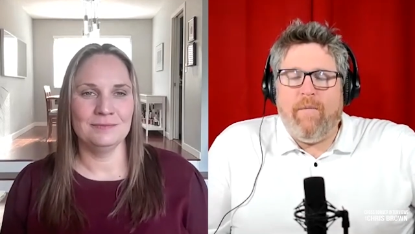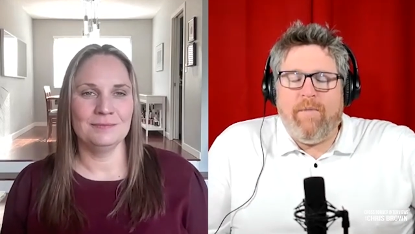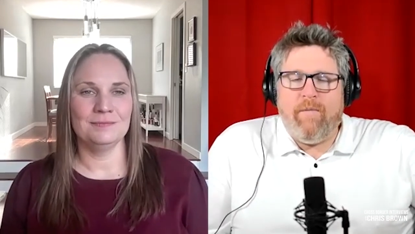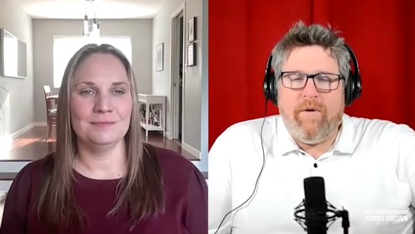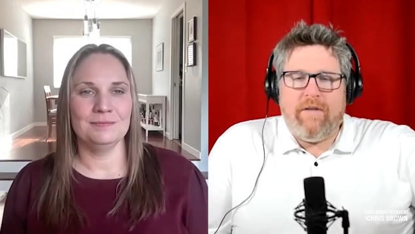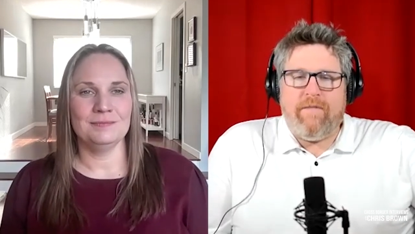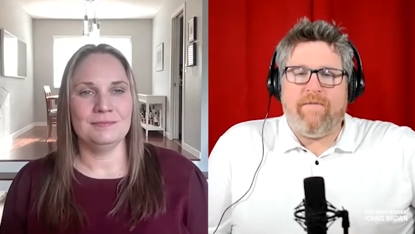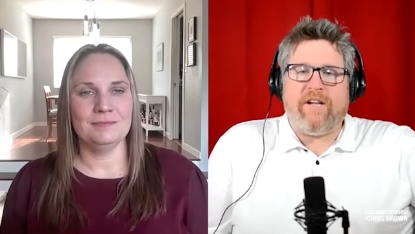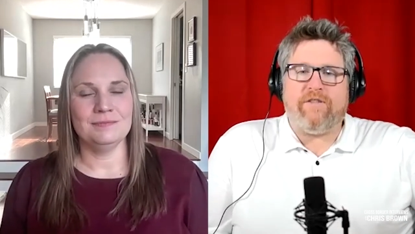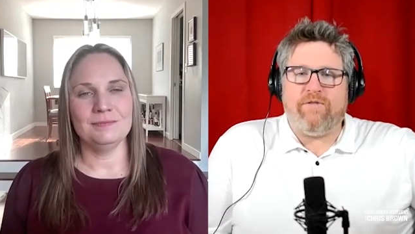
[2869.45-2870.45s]
Speaker 1: But what
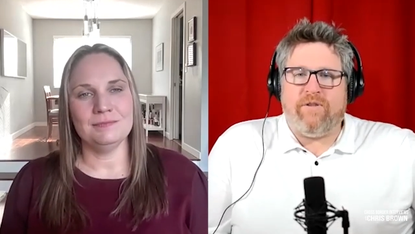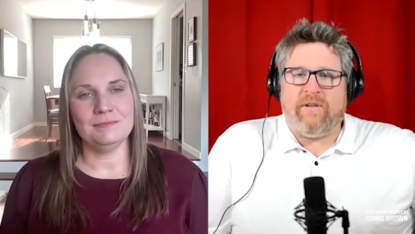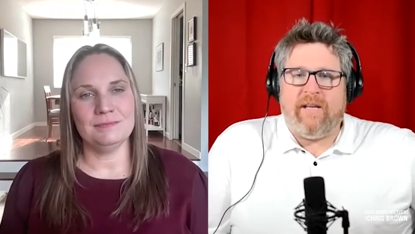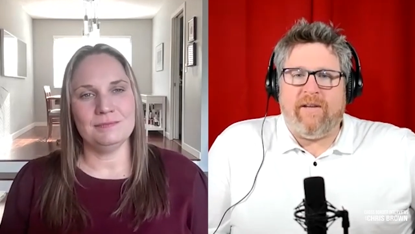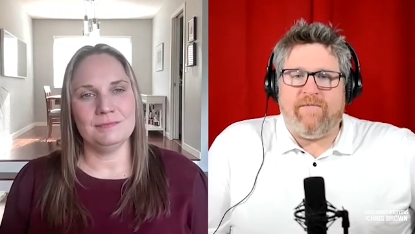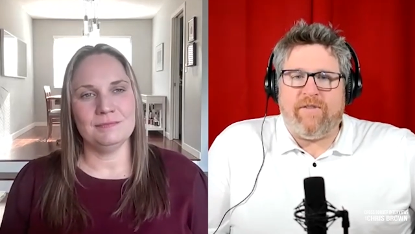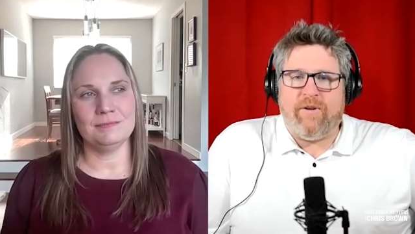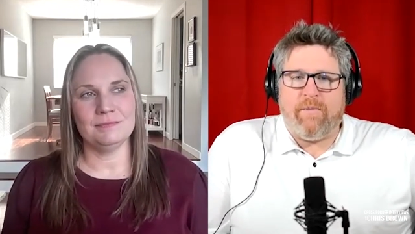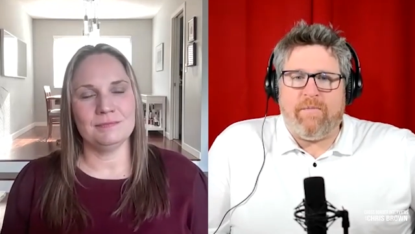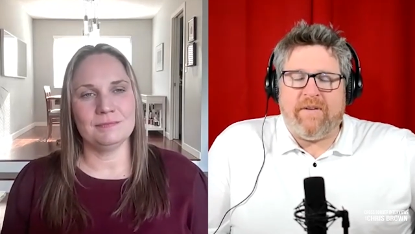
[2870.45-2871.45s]
advice would you give
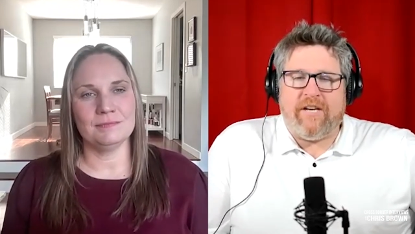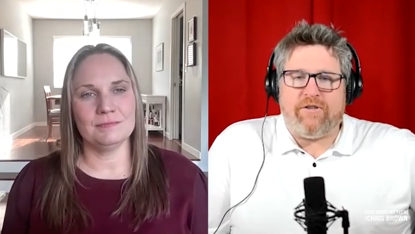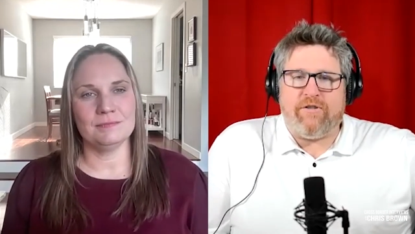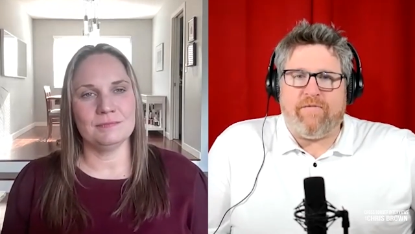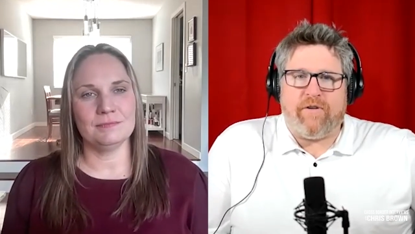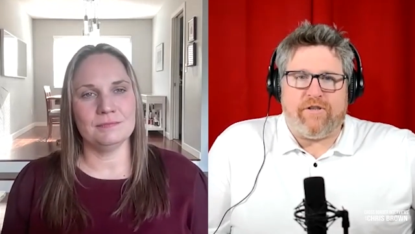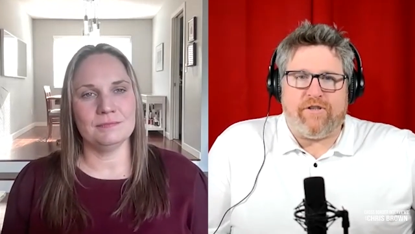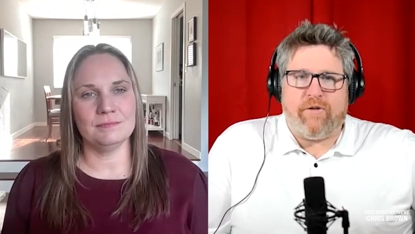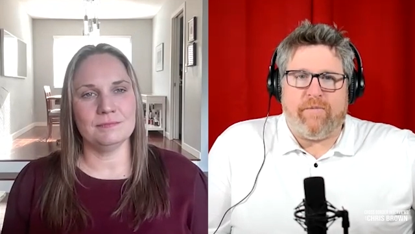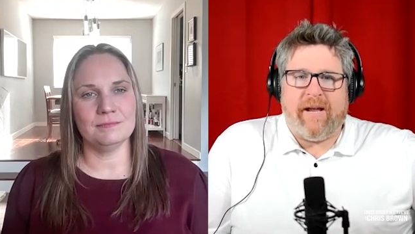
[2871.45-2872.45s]
to a potential
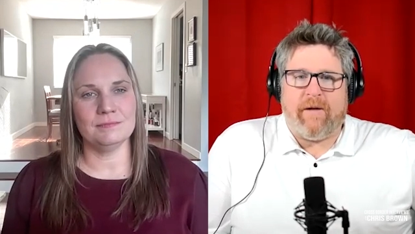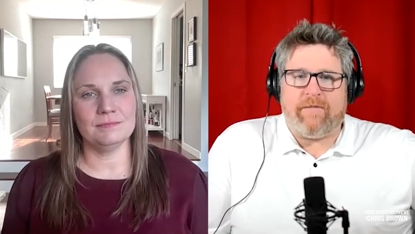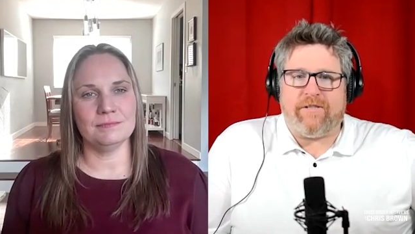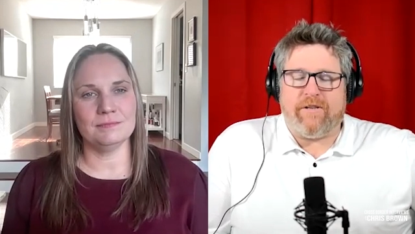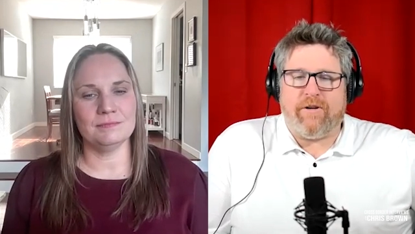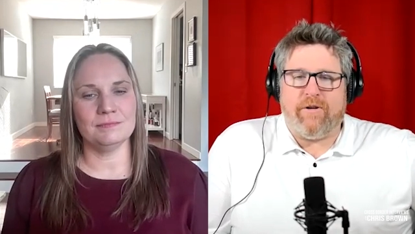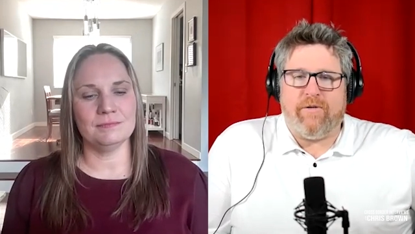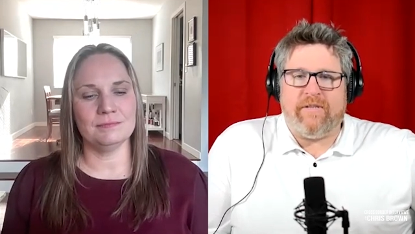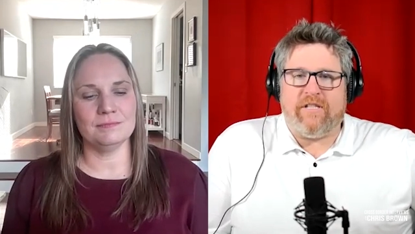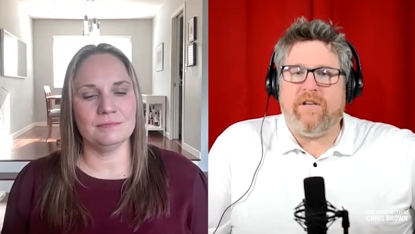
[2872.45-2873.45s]
first term councillor
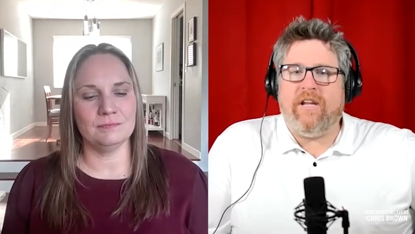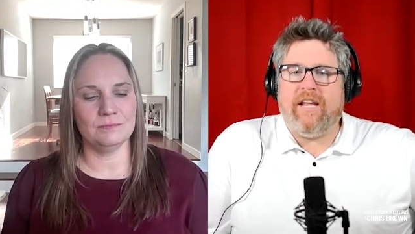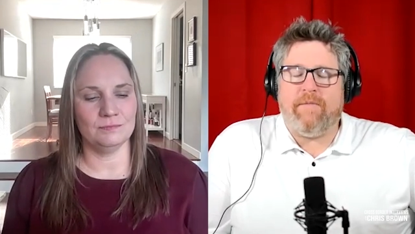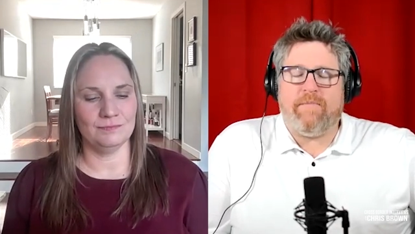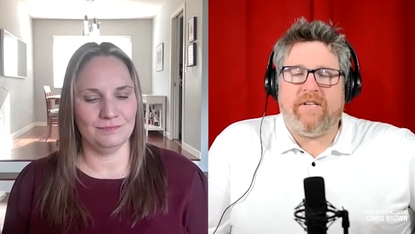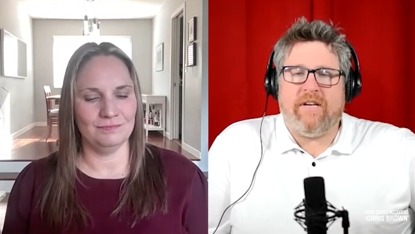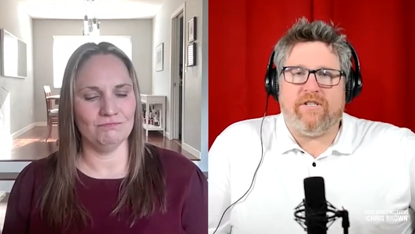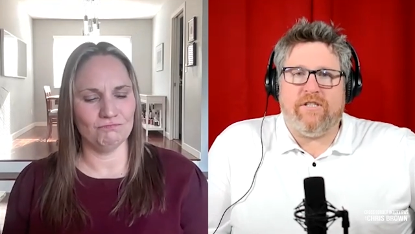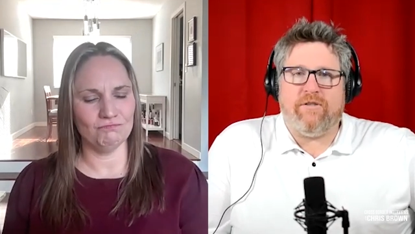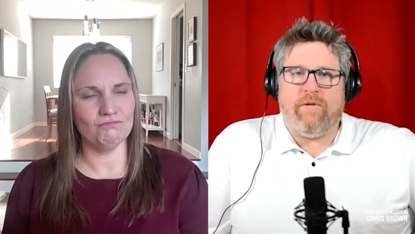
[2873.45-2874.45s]
who's looking at
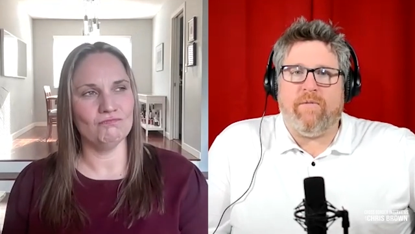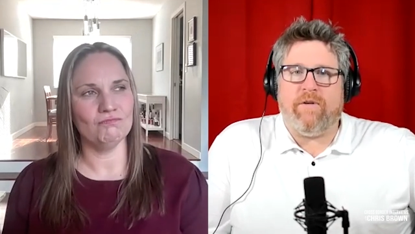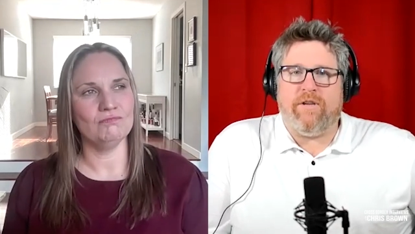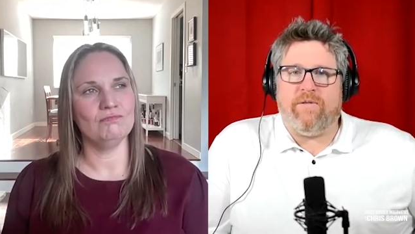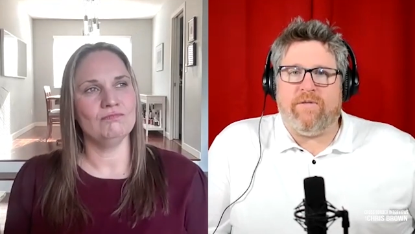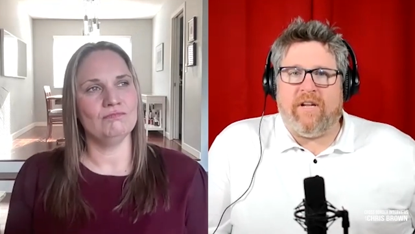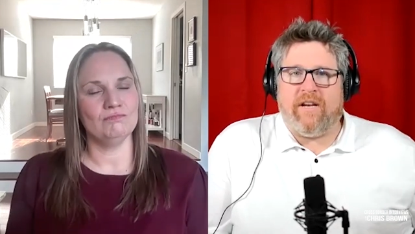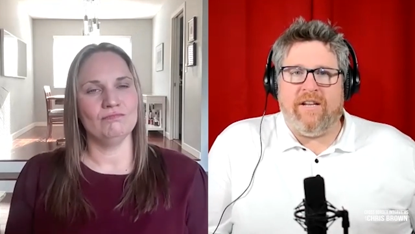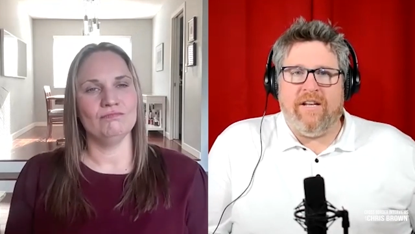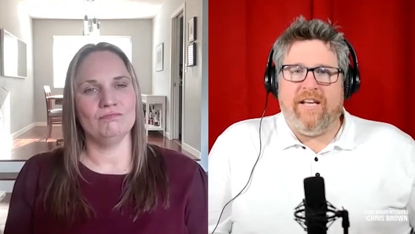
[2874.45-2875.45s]
potentially doing what you did